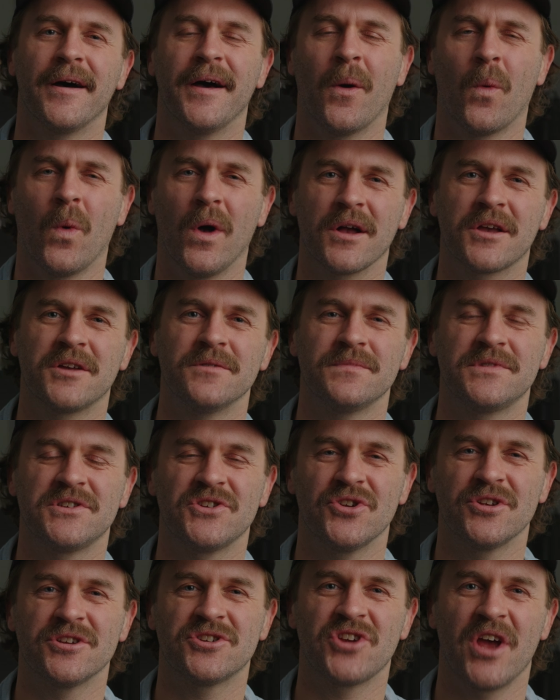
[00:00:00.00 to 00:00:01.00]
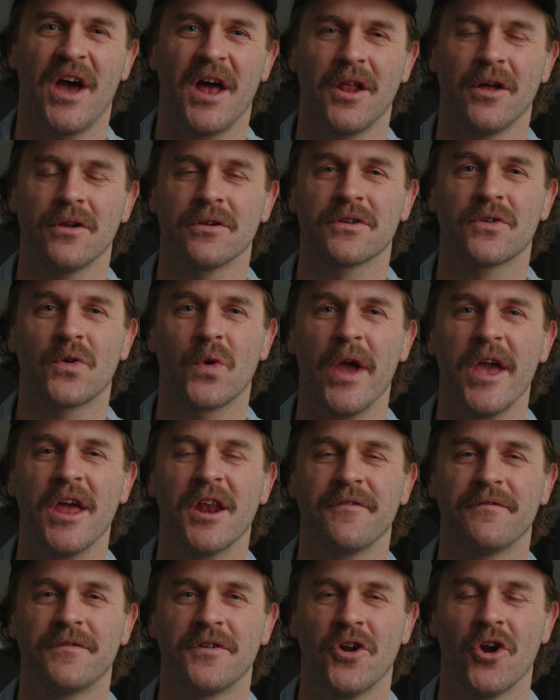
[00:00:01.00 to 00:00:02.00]
and welcome to the channel
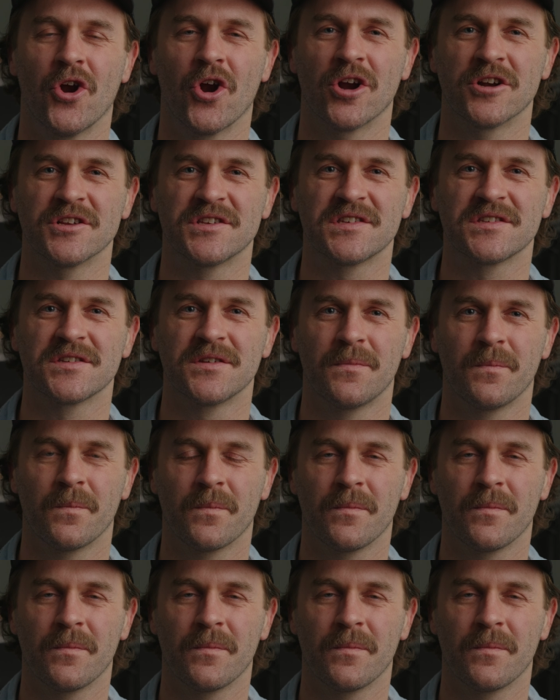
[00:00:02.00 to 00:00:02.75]
Creative Nörds.